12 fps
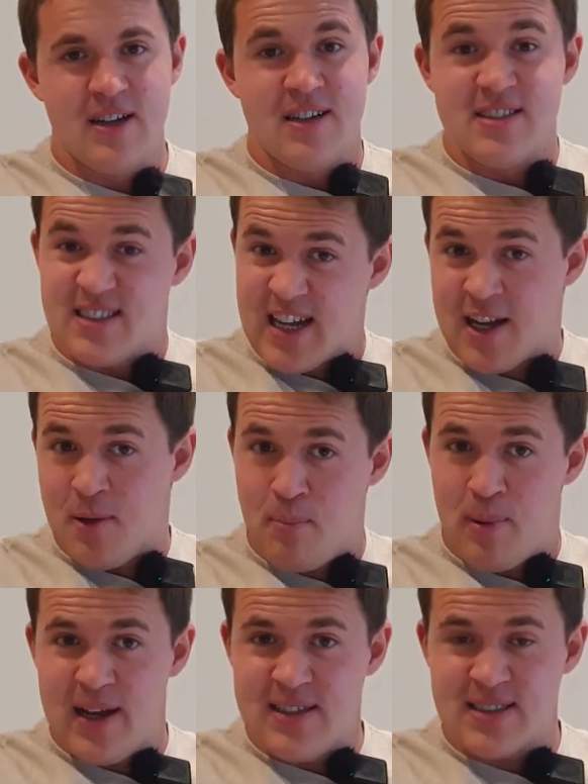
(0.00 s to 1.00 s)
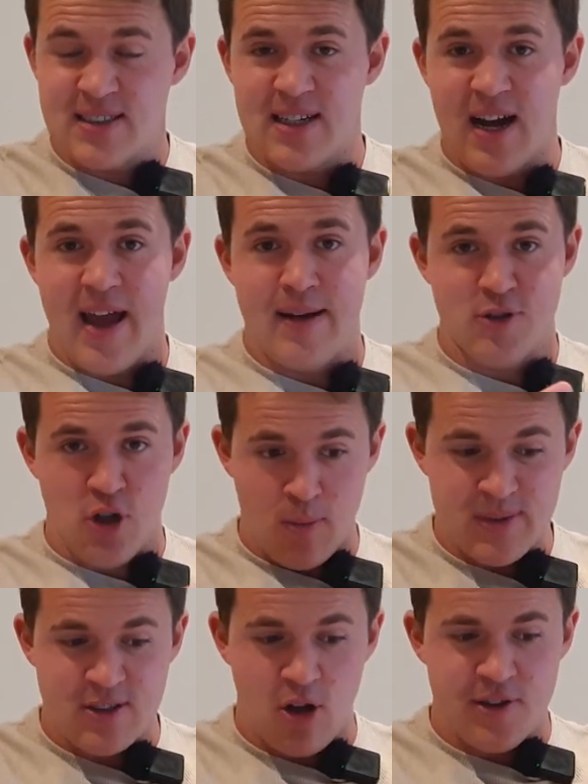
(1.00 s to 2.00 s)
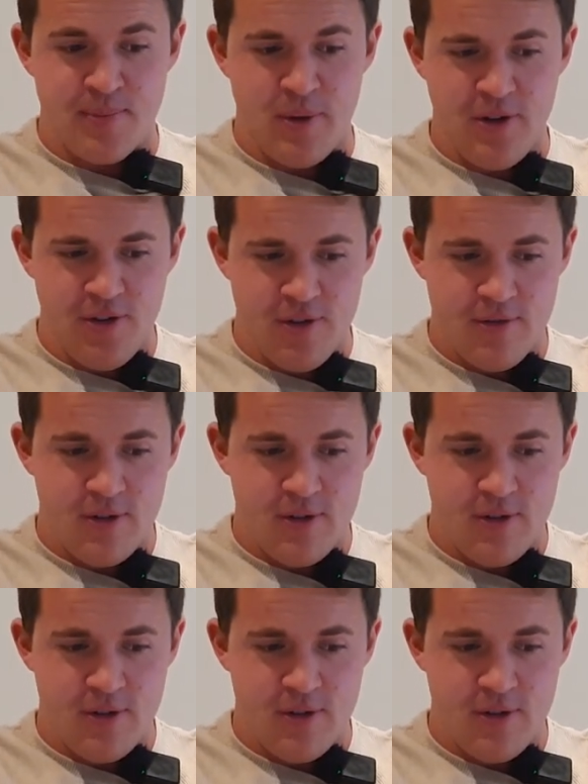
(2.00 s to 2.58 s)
Second place, I have Tom Stoltman.